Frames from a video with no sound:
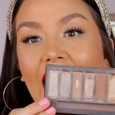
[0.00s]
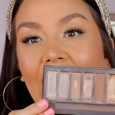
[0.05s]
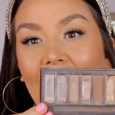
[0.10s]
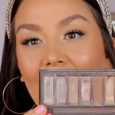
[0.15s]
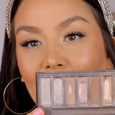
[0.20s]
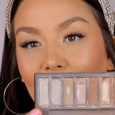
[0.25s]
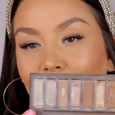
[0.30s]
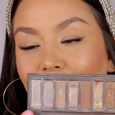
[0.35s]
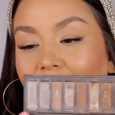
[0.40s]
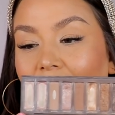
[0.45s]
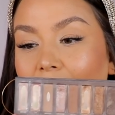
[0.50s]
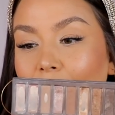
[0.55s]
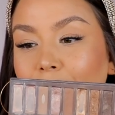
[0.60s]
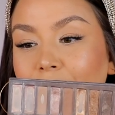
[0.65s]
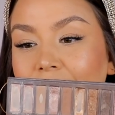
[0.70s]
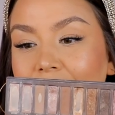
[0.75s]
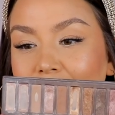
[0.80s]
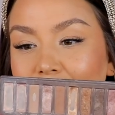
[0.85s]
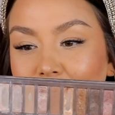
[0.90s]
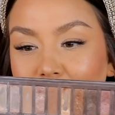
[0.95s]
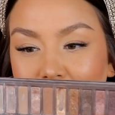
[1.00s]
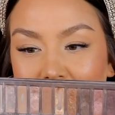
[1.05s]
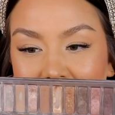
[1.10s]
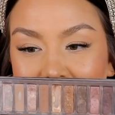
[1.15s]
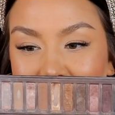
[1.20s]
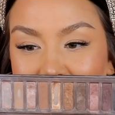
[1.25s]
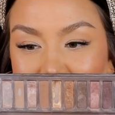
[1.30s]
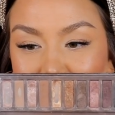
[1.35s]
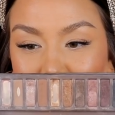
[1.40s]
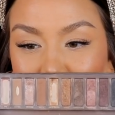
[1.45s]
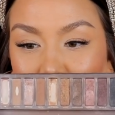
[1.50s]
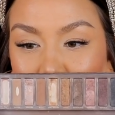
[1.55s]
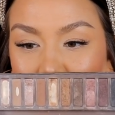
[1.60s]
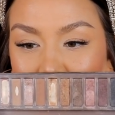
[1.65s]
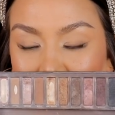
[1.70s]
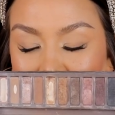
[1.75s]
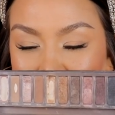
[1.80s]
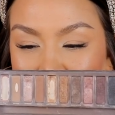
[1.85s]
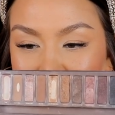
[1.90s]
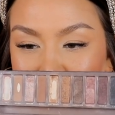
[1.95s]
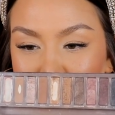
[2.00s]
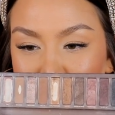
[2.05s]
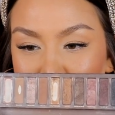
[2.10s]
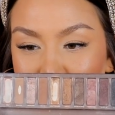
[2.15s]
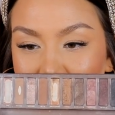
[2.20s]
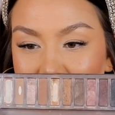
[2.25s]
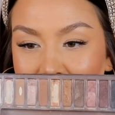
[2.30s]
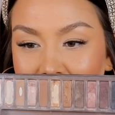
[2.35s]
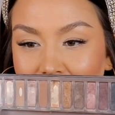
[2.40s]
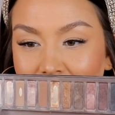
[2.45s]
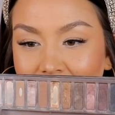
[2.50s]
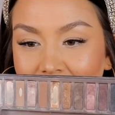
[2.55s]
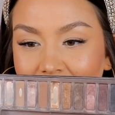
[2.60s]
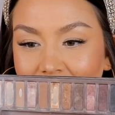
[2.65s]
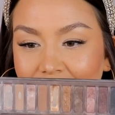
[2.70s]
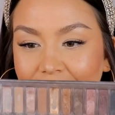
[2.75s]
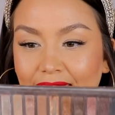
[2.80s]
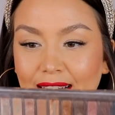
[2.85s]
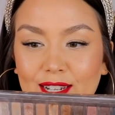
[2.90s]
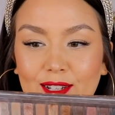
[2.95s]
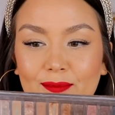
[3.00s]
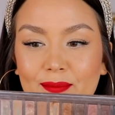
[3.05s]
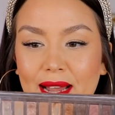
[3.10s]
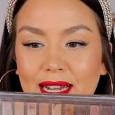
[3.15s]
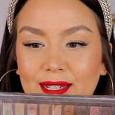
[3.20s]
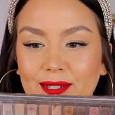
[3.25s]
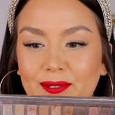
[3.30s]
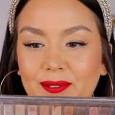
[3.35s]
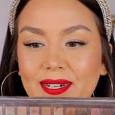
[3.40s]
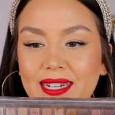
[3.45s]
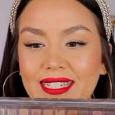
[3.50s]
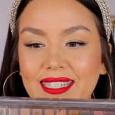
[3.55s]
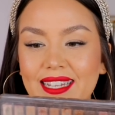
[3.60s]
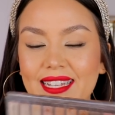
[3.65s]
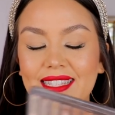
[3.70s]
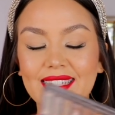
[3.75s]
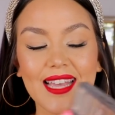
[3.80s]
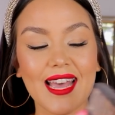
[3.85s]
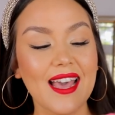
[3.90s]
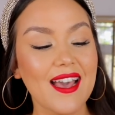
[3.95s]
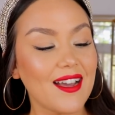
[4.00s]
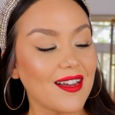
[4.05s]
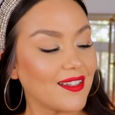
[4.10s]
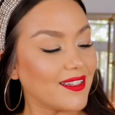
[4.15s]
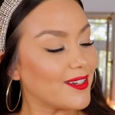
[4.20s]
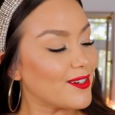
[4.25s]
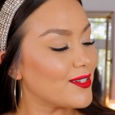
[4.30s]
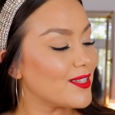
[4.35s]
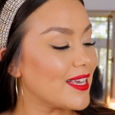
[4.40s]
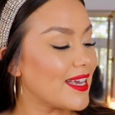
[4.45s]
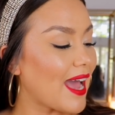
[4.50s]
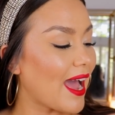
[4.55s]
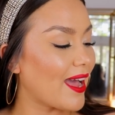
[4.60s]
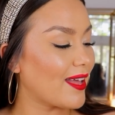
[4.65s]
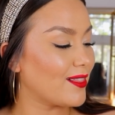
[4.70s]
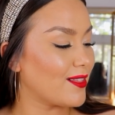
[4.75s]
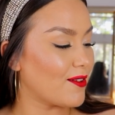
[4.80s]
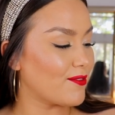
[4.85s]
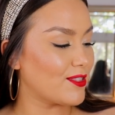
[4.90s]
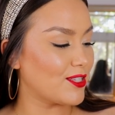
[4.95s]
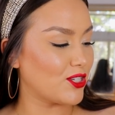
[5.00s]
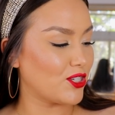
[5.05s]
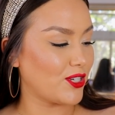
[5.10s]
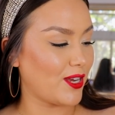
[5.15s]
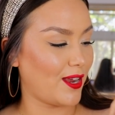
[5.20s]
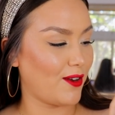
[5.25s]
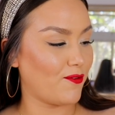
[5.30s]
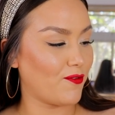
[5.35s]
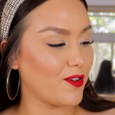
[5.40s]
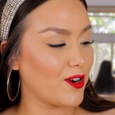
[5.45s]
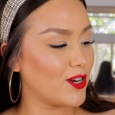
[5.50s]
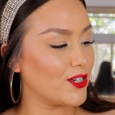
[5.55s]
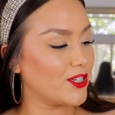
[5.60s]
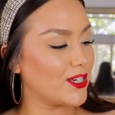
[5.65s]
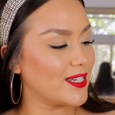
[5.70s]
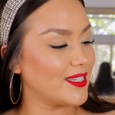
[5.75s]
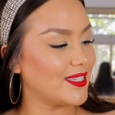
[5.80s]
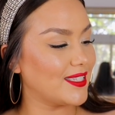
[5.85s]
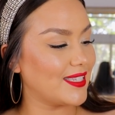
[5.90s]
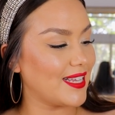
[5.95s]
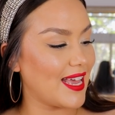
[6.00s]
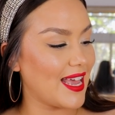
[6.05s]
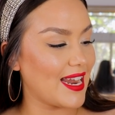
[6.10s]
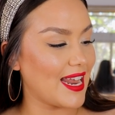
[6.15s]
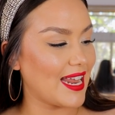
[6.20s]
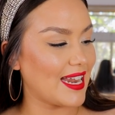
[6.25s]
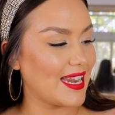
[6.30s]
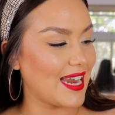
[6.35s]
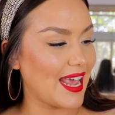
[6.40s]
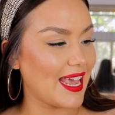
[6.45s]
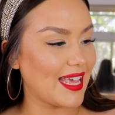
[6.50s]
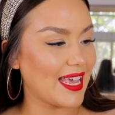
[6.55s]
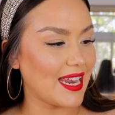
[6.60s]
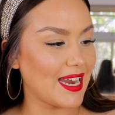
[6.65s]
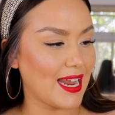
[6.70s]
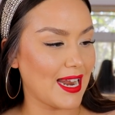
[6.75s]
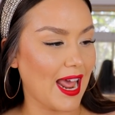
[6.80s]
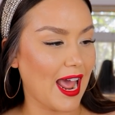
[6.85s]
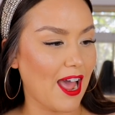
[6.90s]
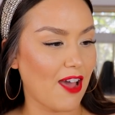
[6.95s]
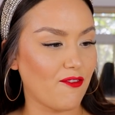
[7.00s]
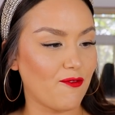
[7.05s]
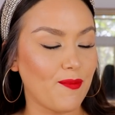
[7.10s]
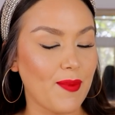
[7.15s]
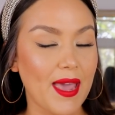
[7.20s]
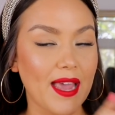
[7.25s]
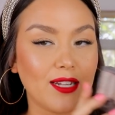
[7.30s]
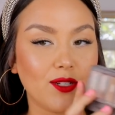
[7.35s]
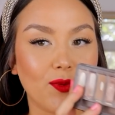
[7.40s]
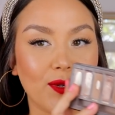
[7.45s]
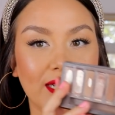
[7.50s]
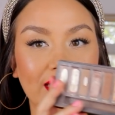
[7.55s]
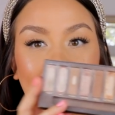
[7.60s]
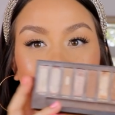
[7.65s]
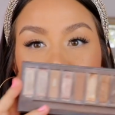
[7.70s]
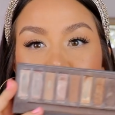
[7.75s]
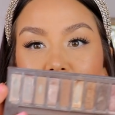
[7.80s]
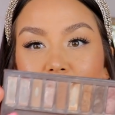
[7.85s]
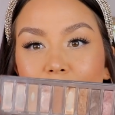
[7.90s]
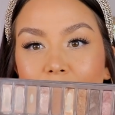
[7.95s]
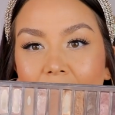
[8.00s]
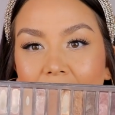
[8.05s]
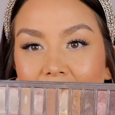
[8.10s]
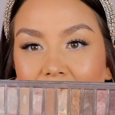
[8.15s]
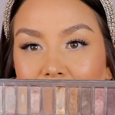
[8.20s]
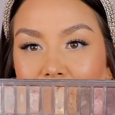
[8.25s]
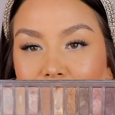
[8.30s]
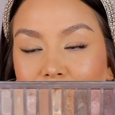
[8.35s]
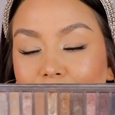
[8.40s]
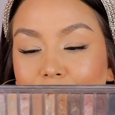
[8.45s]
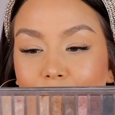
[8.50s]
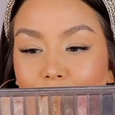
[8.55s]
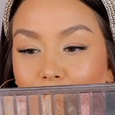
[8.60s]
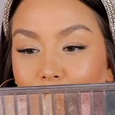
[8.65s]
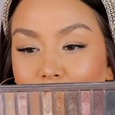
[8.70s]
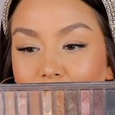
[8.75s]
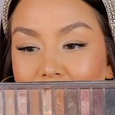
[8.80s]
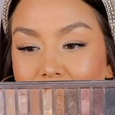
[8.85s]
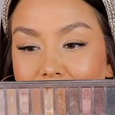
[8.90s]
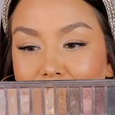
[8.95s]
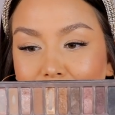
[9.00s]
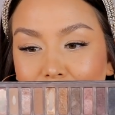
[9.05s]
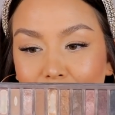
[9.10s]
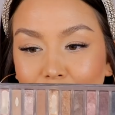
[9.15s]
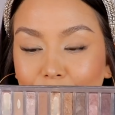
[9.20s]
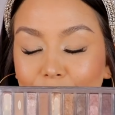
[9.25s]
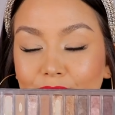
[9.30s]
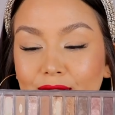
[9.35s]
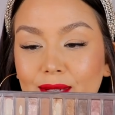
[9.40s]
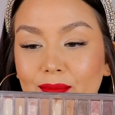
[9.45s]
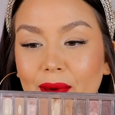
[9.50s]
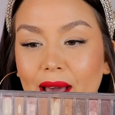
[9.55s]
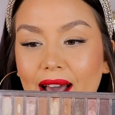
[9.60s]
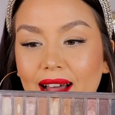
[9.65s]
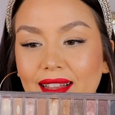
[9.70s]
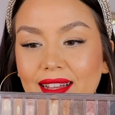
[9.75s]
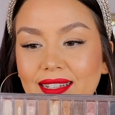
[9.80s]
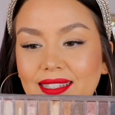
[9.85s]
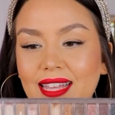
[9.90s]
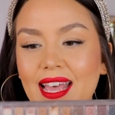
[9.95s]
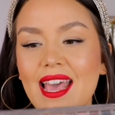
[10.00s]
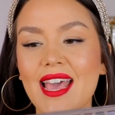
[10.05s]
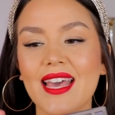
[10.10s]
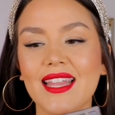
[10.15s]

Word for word: I have kept it just for sheer sentimental reasons. Clearly, I love the shade Virgin, Sin, Naked, and Half Baked were some of my most used palettes.